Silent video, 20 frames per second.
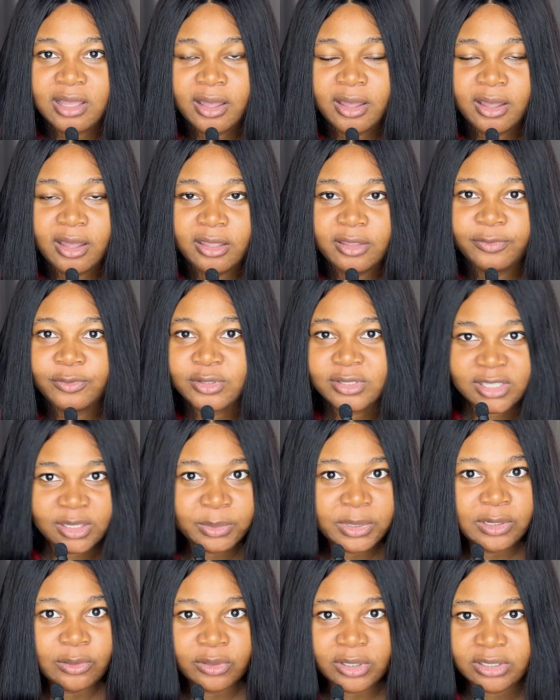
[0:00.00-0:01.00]
if you see
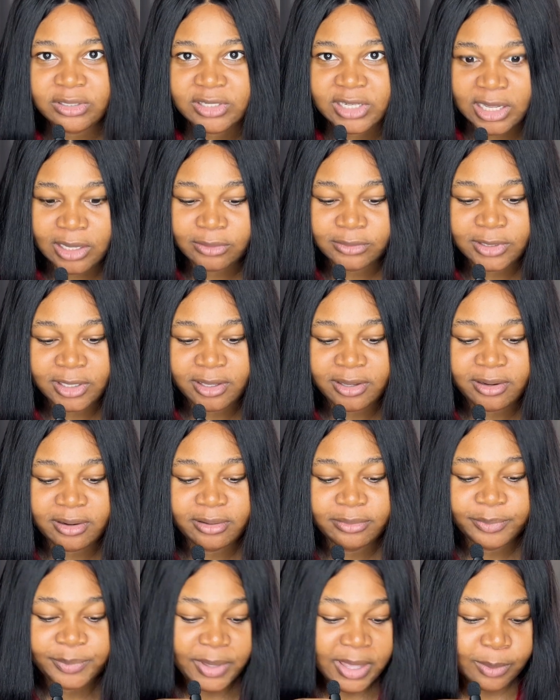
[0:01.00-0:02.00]
me looking down
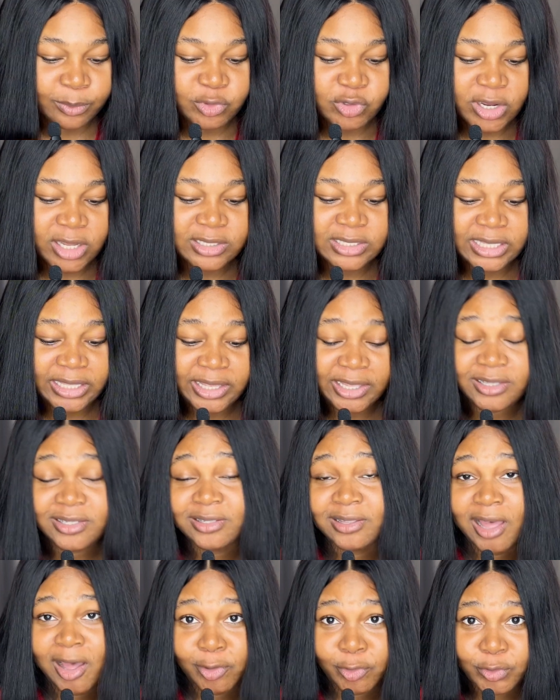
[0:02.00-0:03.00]
here, I'm trying to get
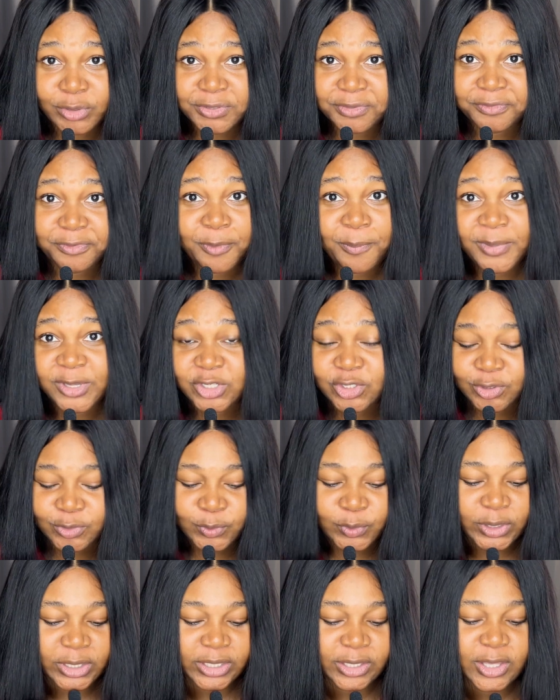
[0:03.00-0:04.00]
the accurate information,
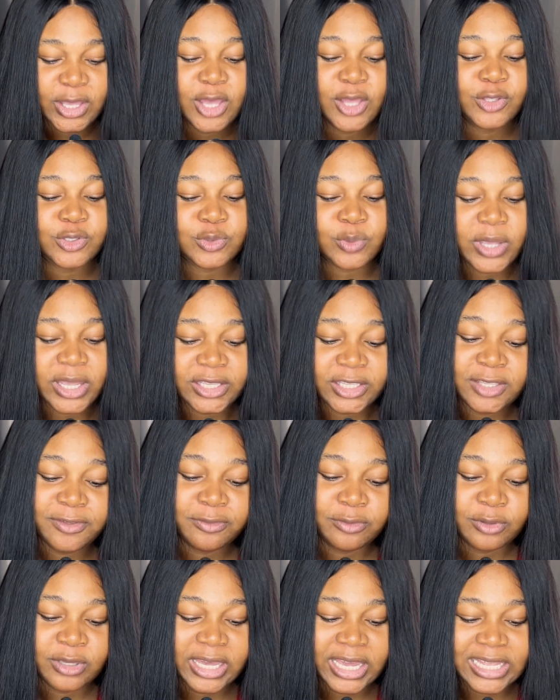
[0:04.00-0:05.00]
okay? So I give
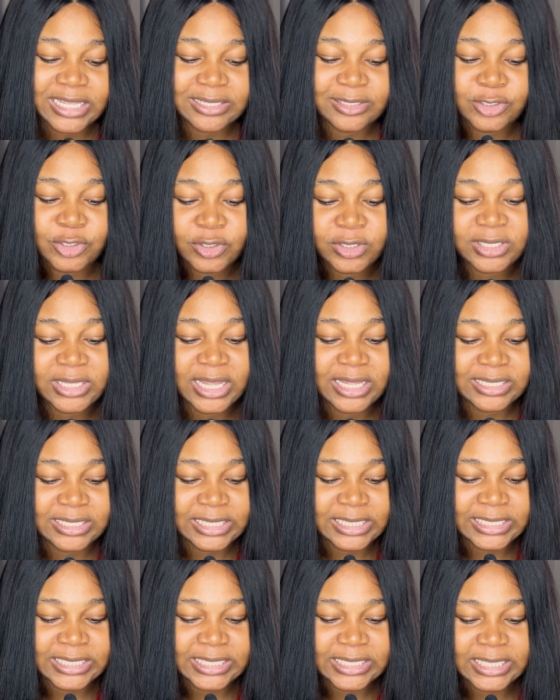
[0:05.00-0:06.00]
you guys just as
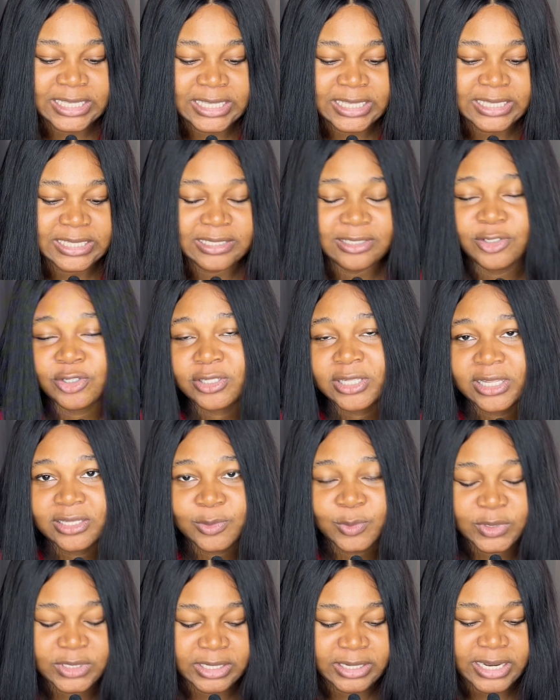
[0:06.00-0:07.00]
it is, just
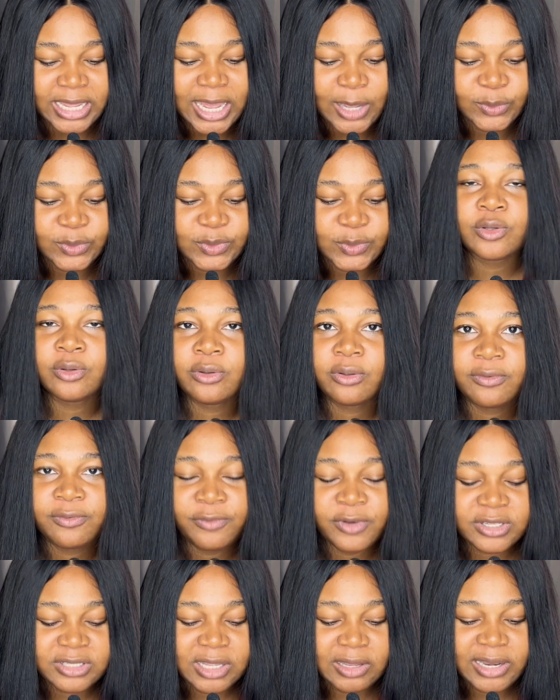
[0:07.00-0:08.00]
as was announced. So
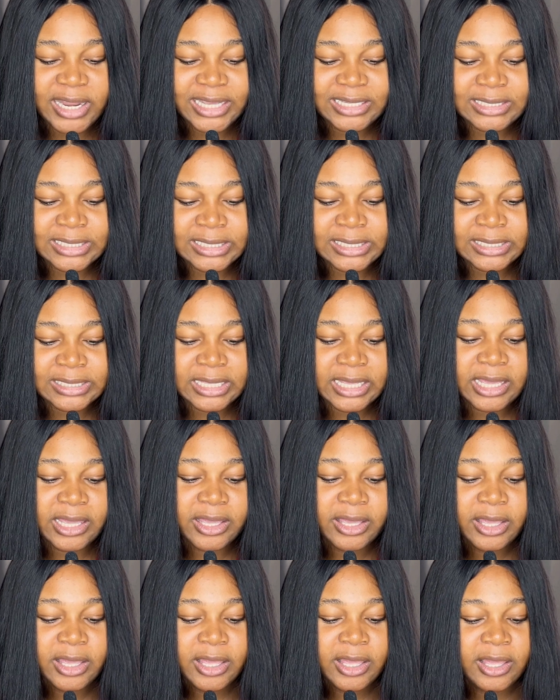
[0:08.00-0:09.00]
first, I'd like to
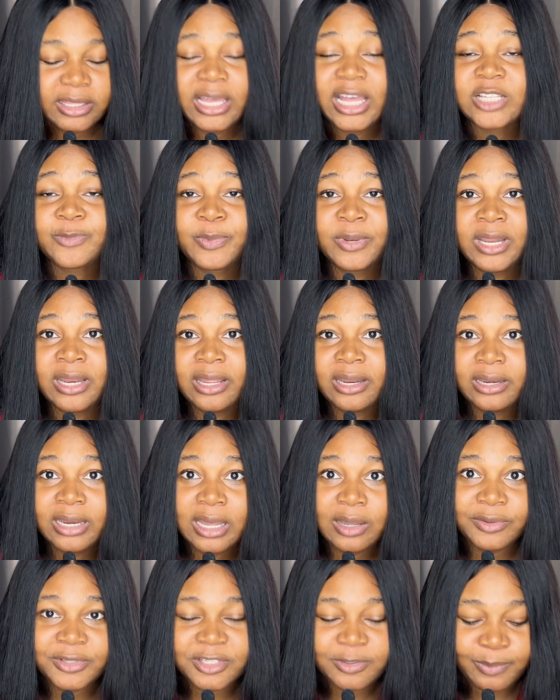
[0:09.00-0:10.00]
say there has been an
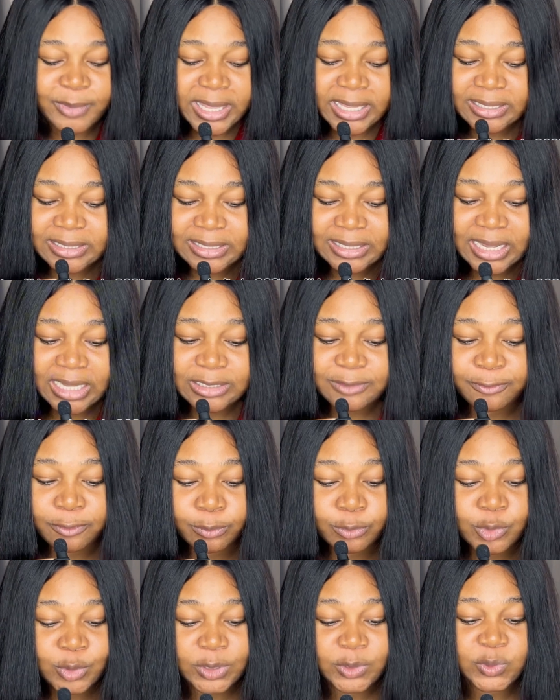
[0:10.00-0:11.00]
announcement that
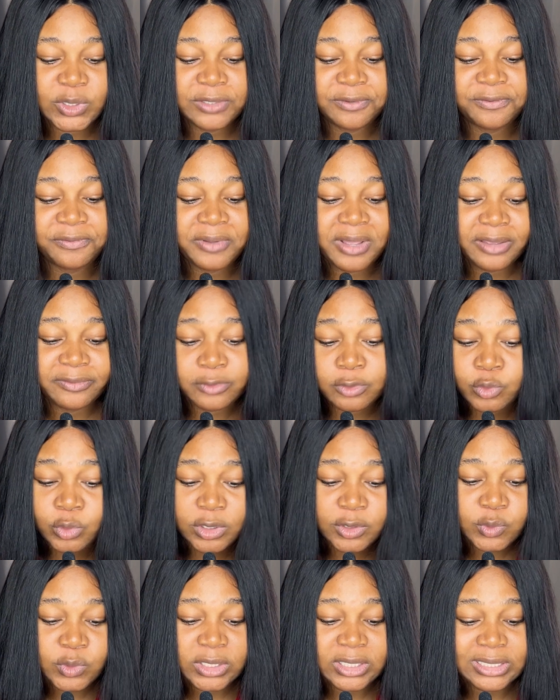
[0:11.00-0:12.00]
from 2025 to
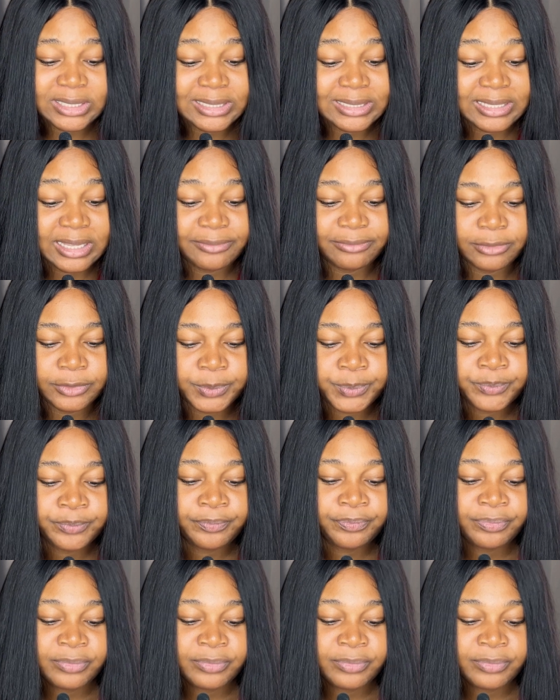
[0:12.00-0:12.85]
2027,